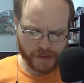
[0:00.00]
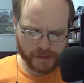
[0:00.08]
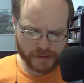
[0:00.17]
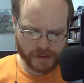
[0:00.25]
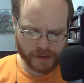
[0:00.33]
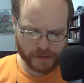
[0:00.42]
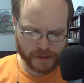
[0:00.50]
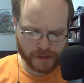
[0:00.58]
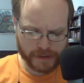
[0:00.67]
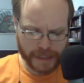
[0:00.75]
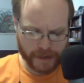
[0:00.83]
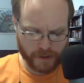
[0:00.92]
So yeah,
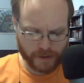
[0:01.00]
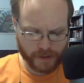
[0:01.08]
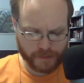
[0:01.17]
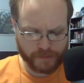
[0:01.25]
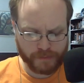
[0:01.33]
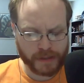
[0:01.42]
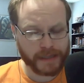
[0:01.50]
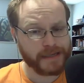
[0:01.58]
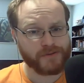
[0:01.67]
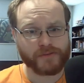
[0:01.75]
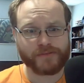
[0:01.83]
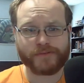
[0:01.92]
they are
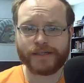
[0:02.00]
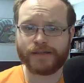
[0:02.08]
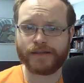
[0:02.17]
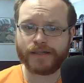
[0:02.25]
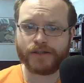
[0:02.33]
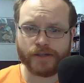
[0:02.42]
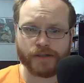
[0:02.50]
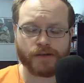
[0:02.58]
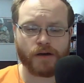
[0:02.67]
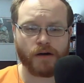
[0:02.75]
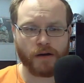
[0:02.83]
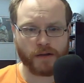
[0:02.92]
playing really good
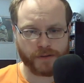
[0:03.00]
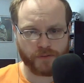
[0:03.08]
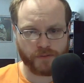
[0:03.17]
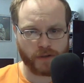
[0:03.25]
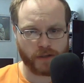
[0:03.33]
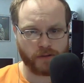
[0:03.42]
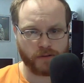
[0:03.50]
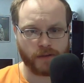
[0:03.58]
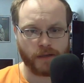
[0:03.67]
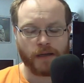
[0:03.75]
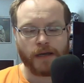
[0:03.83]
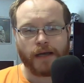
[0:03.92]
on the road,
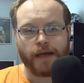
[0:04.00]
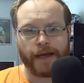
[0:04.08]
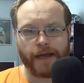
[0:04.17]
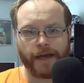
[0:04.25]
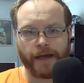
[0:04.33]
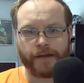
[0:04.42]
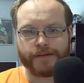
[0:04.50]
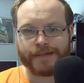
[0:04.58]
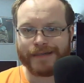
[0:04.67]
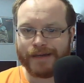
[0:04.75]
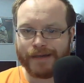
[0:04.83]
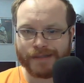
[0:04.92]
and
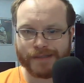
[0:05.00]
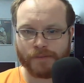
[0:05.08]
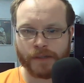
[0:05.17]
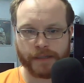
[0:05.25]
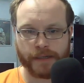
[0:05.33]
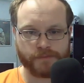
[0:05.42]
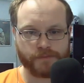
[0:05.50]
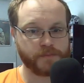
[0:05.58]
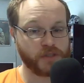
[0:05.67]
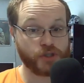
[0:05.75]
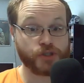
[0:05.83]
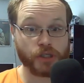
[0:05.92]
that is something that
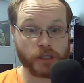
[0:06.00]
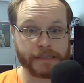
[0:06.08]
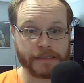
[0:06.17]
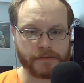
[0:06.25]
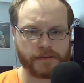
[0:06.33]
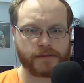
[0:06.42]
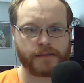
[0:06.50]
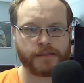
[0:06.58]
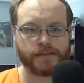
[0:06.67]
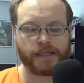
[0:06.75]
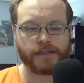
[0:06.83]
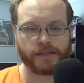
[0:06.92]
should
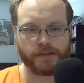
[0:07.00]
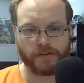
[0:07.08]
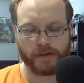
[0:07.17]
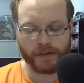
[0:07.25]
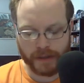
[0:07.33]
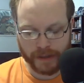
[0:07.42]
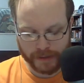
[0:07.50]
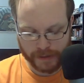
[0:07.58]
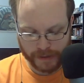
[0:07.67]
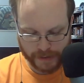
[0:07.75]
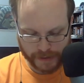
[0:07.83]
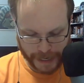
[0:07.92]
continue in
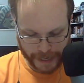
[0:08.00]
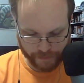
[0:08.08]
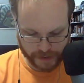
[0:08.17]
this game